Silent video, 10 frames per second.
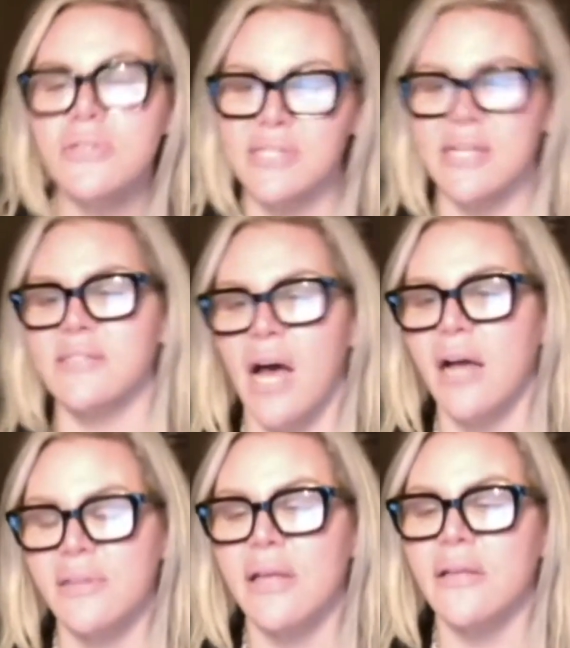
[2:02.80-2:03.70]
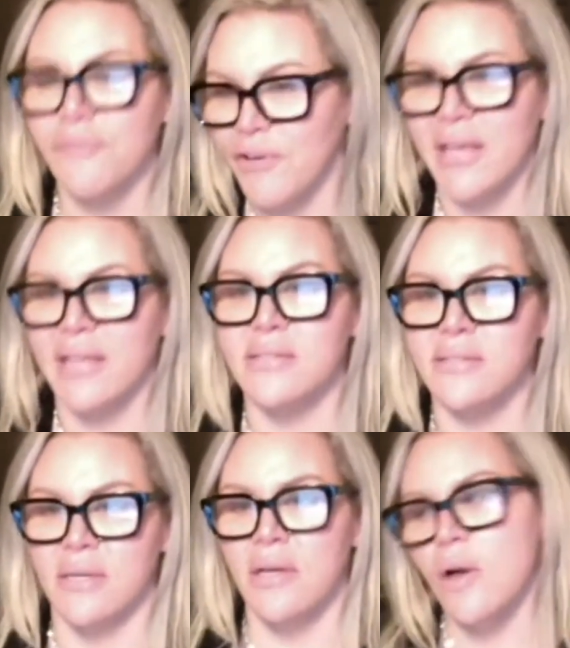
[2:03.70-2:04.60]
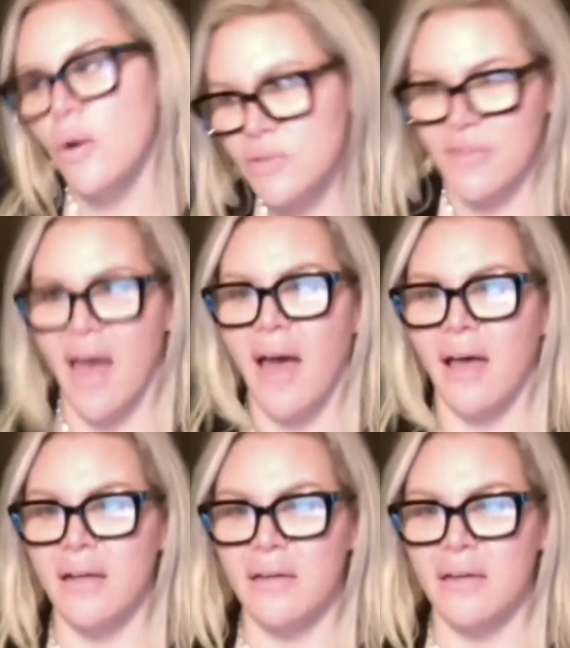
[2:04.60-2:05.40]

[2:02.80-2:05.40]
TikTok thing for kids. Go do that.